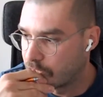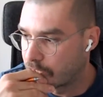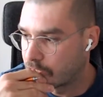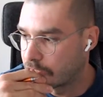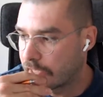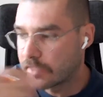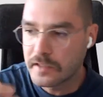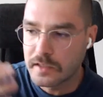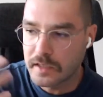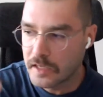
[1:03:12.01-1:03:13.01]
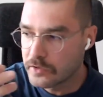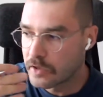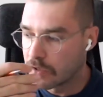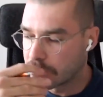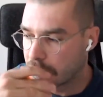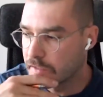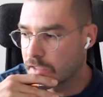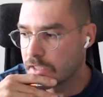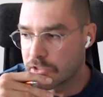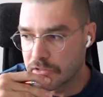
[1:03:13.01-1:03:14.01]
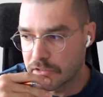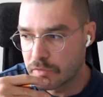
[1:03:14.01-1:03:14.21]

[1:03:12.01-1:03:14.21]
Like the technical agency